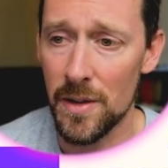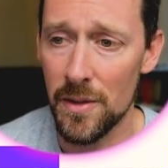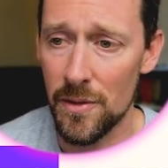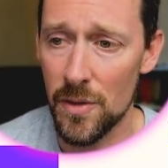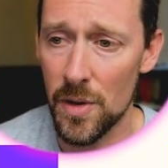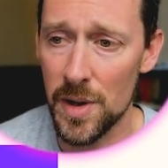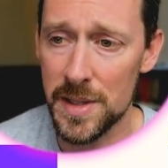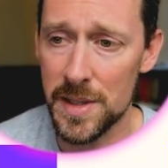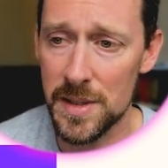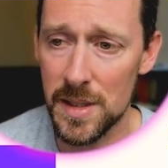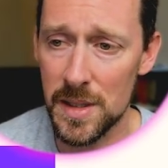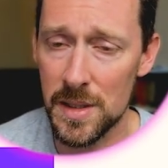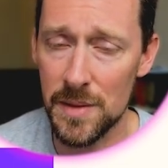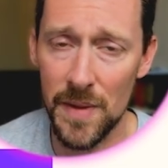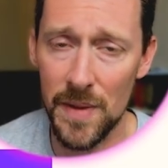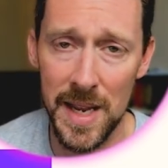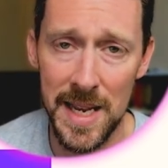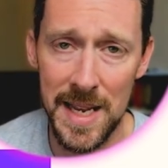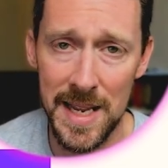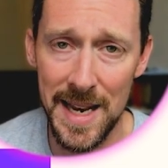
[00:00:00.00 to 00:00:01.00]
For instance,
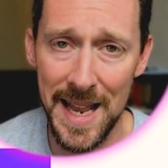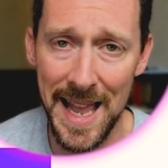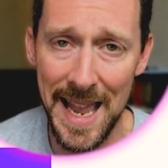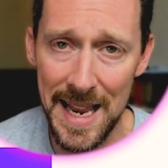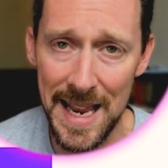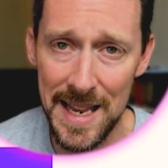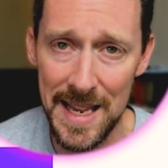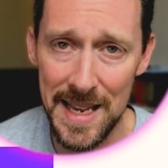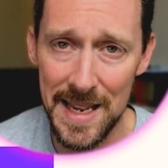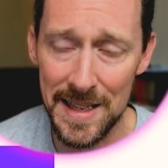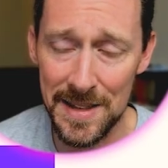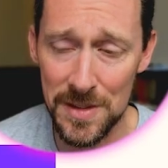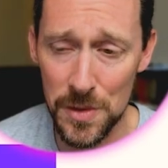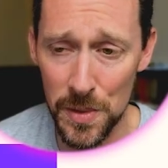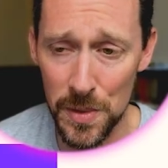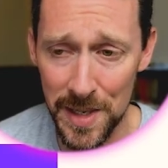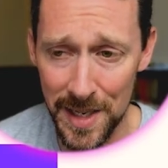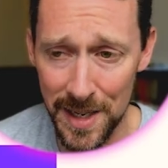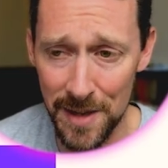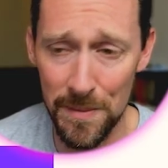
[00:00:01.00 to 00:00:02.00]
if I hit 80, it's
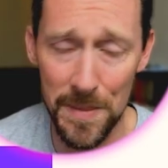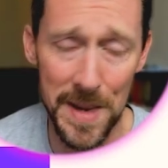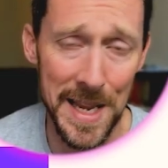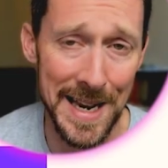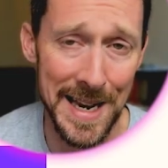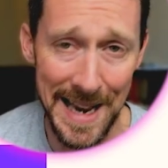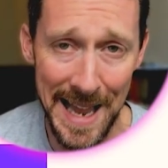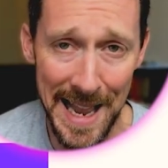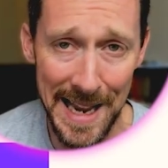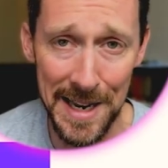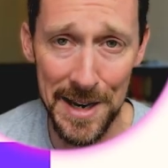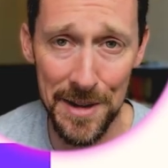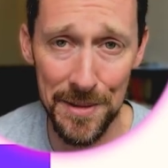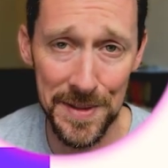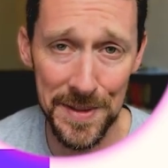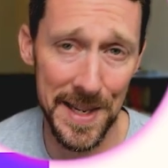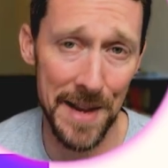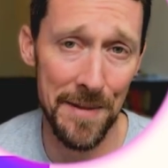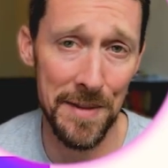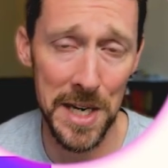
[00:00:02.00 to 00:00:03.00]
going to give me a negative
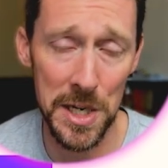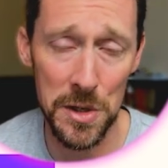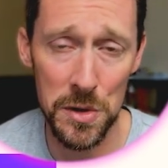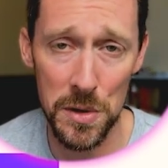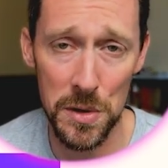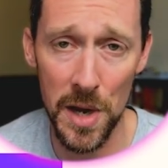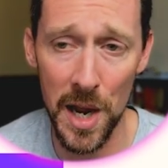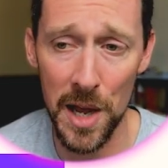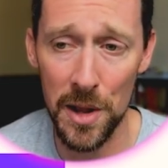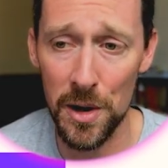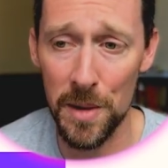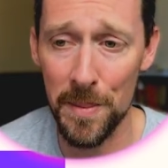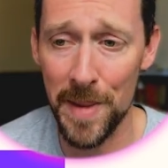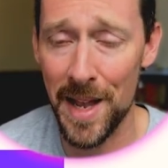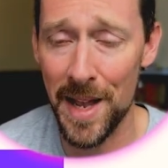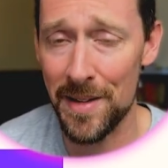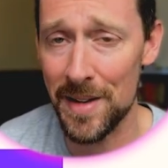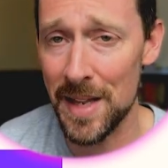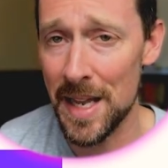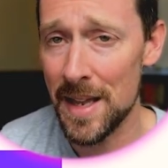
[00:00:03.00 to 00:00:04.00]
$72
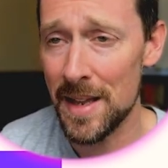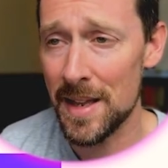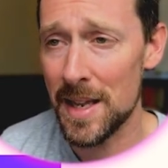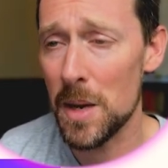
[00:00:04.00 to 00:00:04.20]
amount.